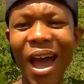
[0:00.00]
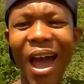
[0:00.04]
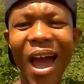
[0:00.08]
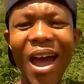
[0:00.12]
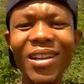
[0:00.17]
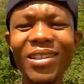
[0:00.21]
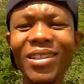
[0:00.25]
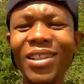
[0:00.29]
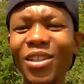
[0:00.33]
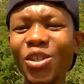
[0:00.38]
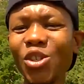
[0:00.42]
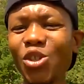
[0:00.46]

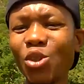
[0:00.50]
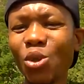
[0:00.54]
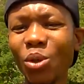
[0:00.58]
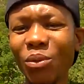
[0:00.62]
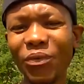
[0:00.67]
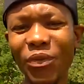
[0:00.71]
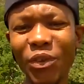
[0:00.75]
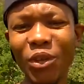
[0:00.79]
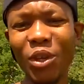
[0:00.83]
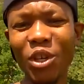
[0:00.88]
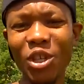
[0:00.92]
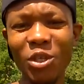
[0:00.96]
I didn't
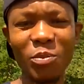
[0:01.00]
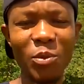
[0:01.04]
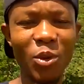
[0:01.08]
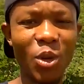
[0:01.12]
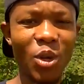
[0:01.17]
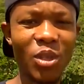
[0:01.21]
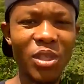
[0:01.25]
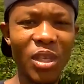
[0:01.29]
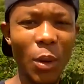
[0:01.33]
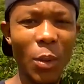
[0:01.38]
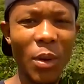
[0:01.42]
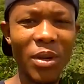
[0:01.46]
shoot videos
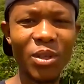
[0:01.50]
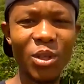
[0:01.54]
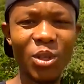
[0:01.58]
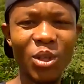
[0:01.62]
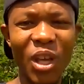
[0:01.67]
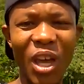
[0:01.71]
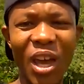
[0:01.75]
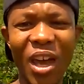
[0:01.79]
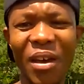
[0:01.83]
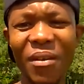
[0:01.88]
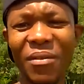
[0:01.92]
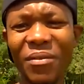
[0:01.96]
because I
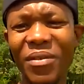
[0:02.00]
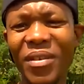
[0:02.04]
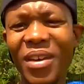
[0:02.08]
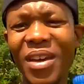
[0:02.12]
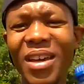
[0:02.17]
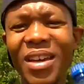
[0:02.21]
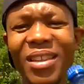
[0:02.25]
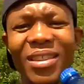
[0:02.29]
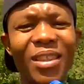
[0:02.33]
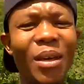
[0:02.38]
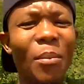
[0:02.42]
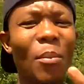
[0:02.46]
wanted to have
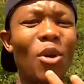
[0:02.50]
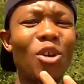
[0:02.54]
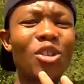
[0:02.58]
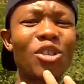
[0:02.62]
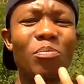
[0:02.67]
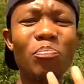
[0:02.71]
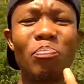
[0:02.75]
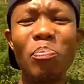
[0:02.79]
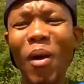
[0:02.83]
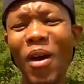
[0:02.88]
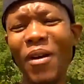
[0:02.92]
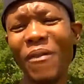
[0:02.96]
the
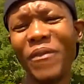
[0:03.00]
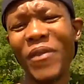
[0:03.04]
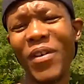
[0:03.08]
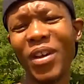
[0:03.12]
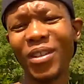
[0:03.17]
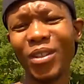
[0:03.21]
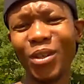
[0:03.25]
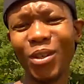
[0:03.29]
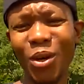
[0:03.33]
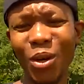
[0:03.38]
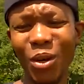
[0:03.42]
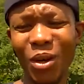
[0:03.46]
most
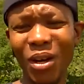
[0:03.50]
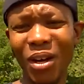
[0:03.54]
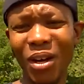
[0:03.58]
perfect